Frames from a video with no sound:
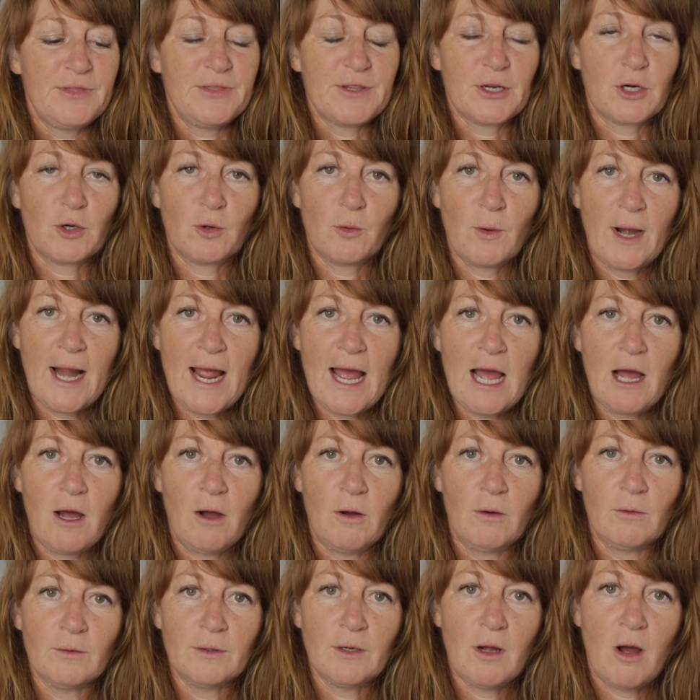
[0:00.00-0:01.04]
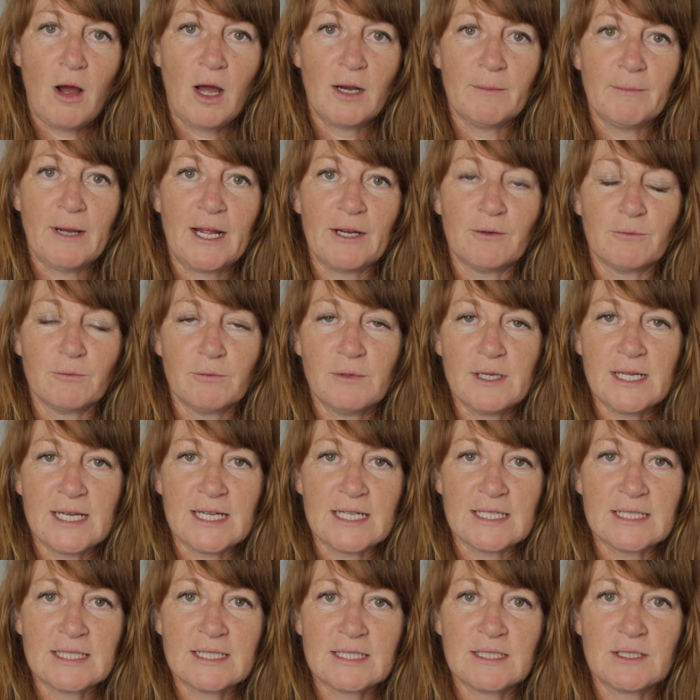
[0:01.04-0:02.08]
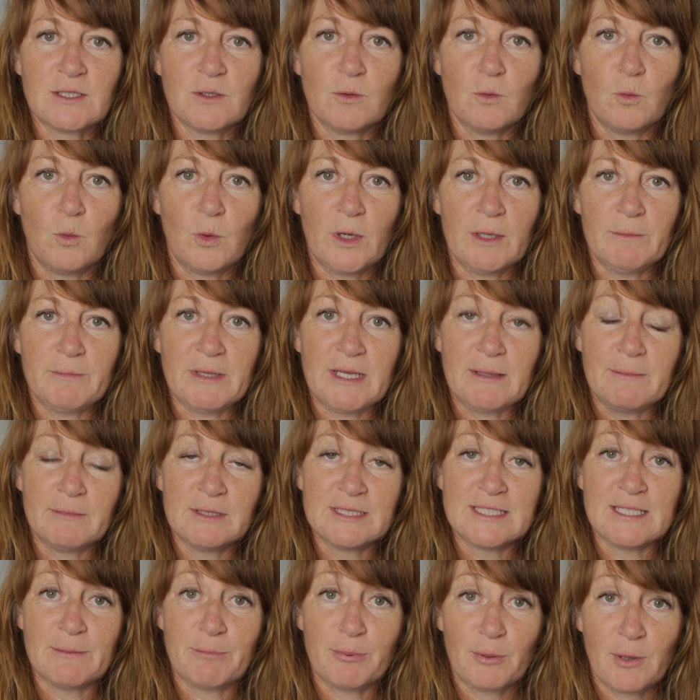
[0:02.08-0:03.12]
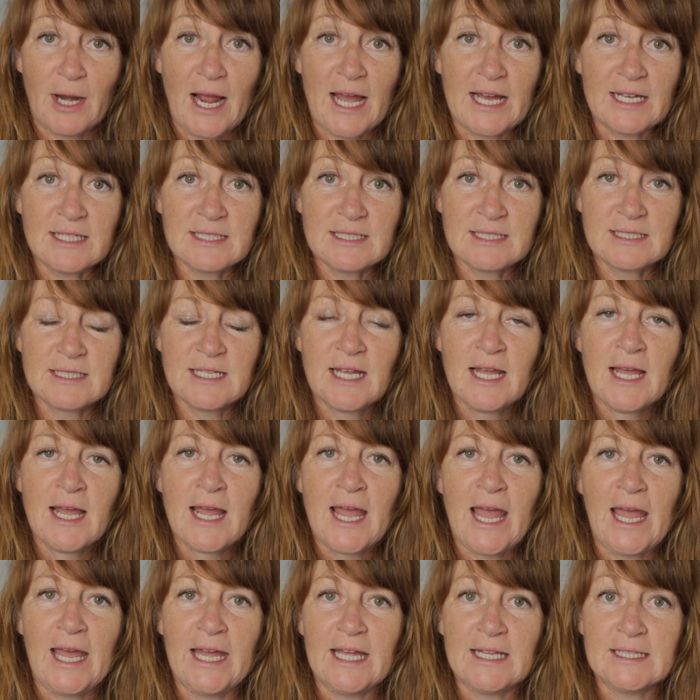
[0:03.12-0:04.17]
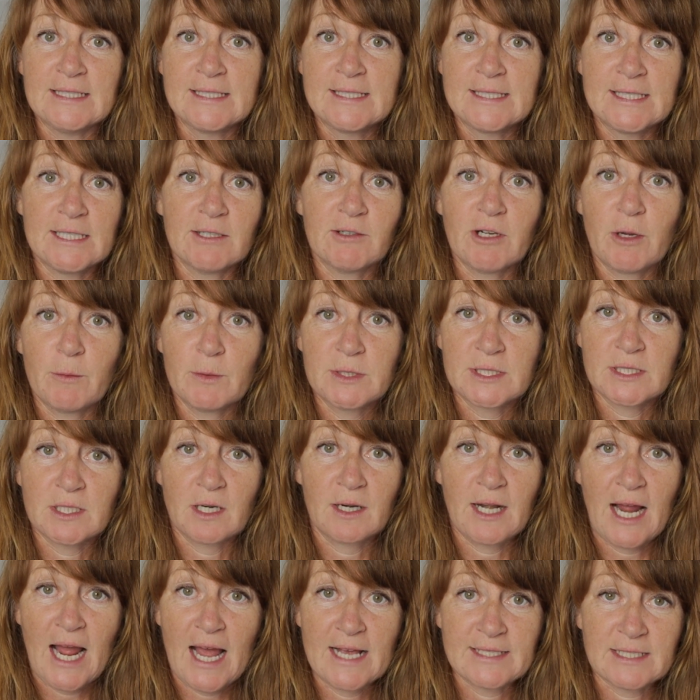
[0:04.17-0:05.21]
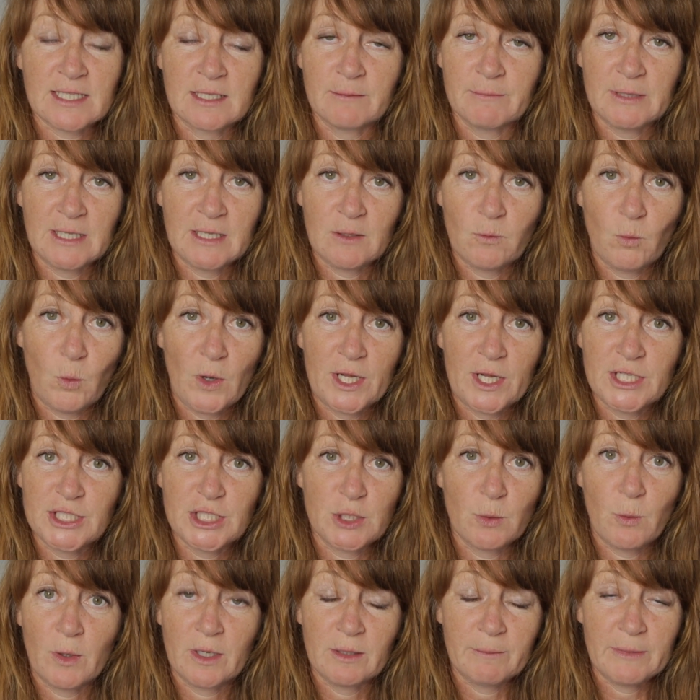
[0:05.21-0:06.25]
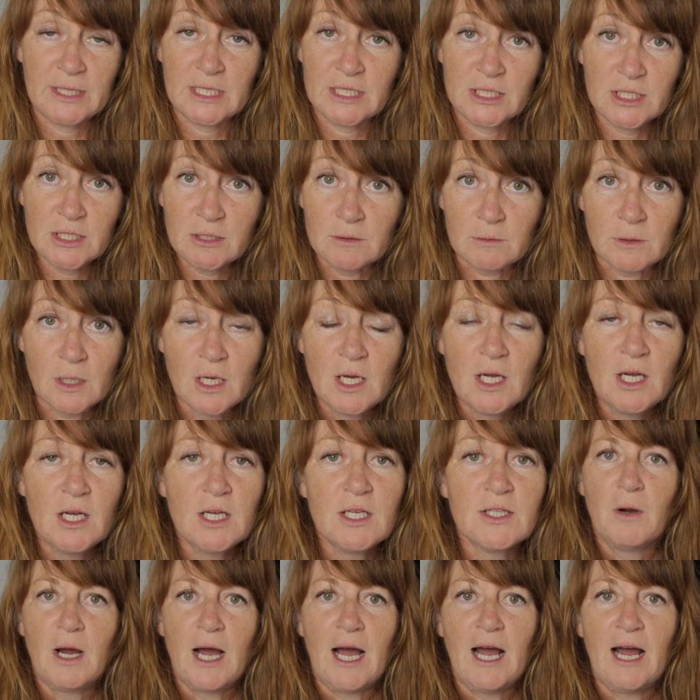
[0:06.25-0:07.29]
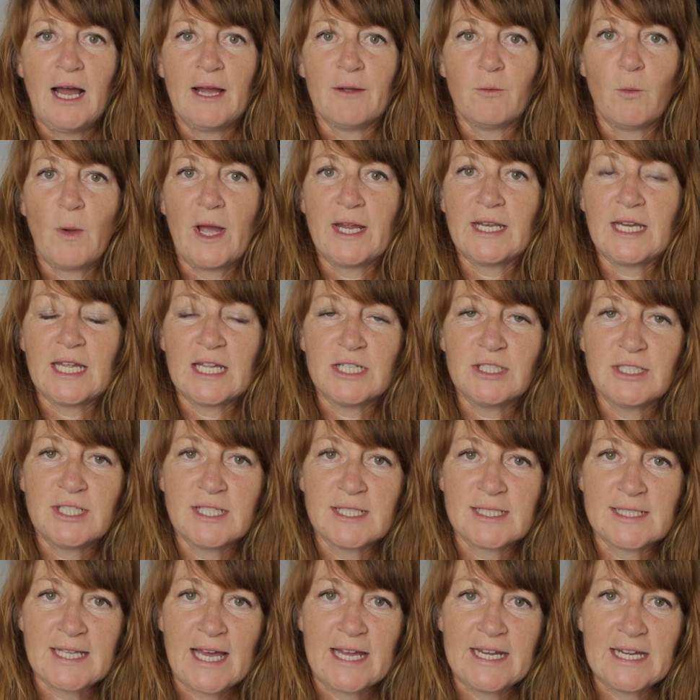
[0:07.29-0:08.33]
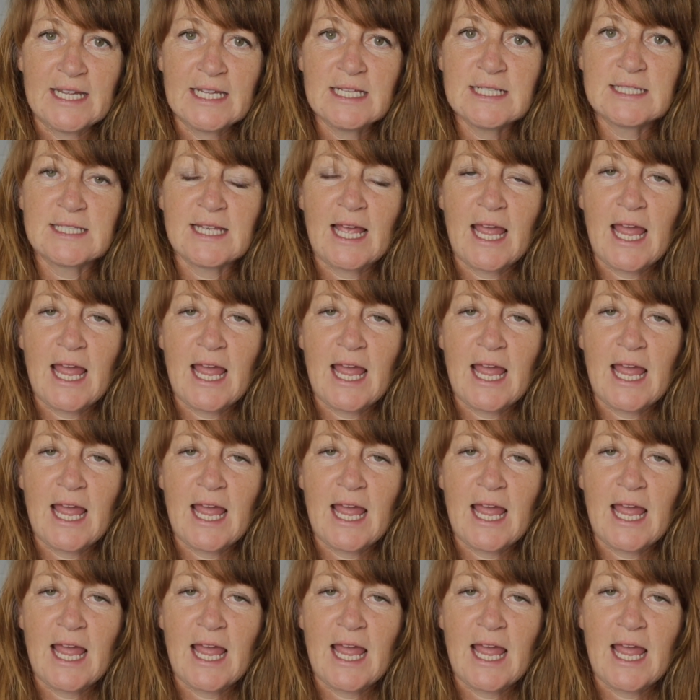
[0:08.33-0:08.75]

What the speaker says: the crown on my wrist would be depressed and Siri would start asking me what she wanted me to do. I went into settings